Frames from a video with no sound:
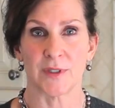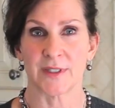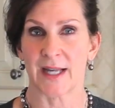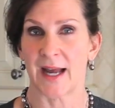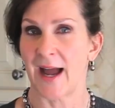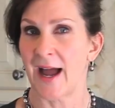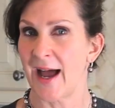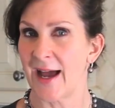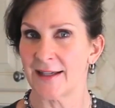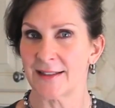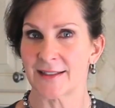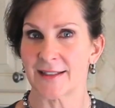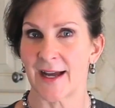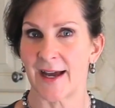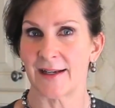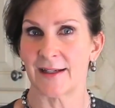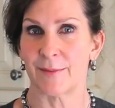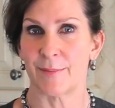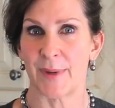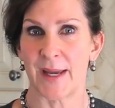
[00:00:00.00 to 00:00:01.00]
was a
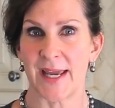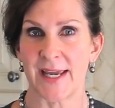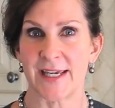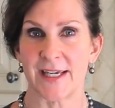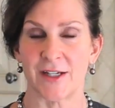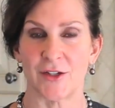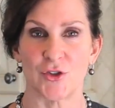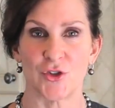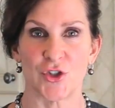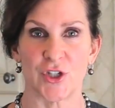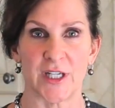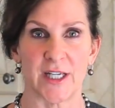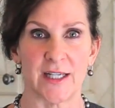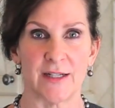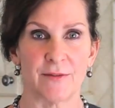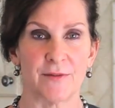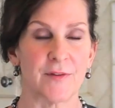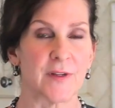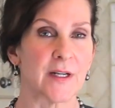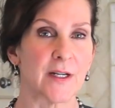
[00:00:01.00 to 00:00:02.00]
high-sided baking
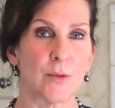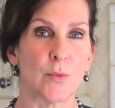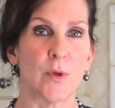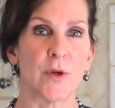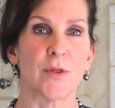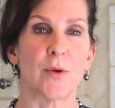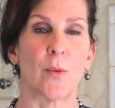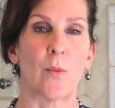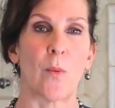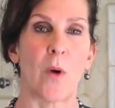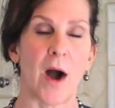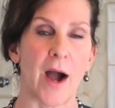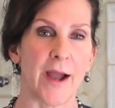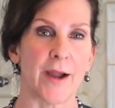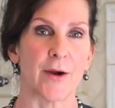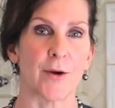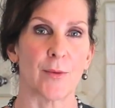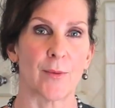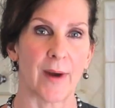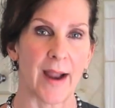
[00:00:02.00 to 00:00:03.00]
sheet fitted with a
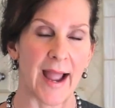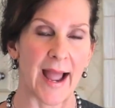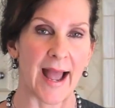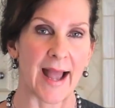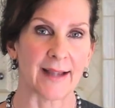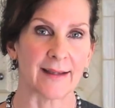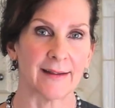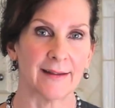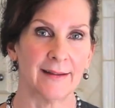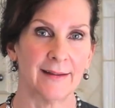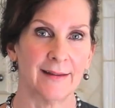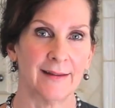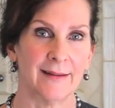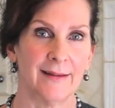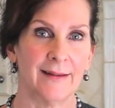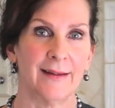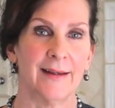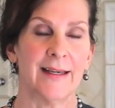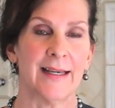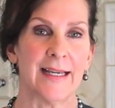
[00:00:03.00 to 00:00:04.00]
wire rack.
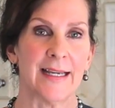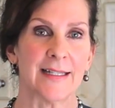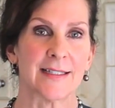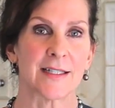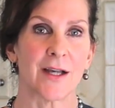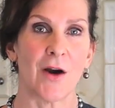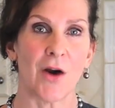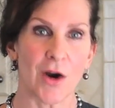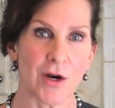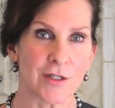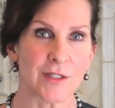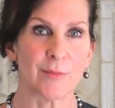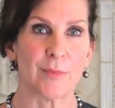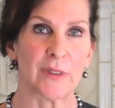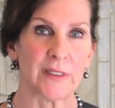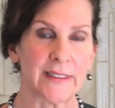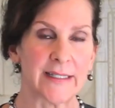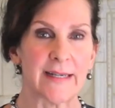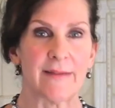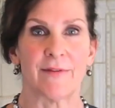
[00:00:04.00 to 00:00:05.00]
It's hard to
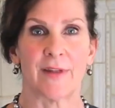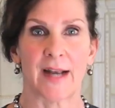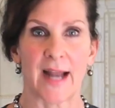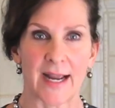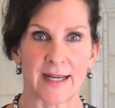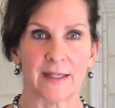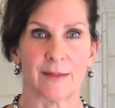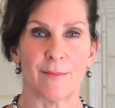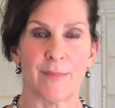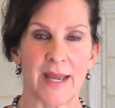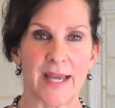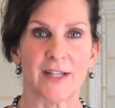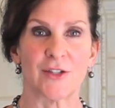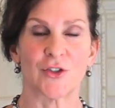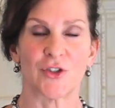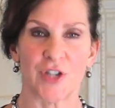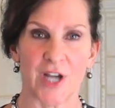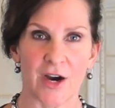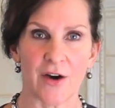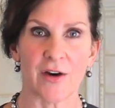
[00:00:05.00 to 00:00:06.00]
believe that I could make
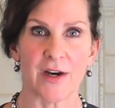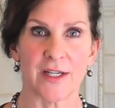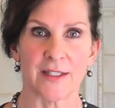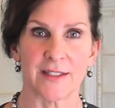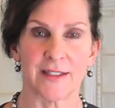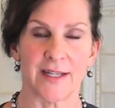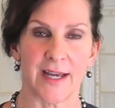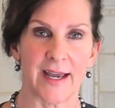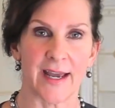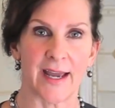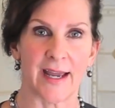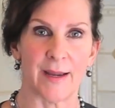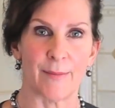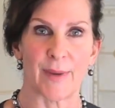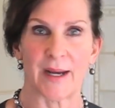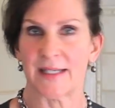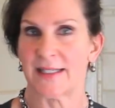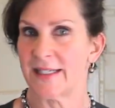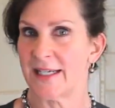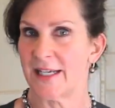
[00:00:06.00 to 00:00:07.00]
Sherry's day by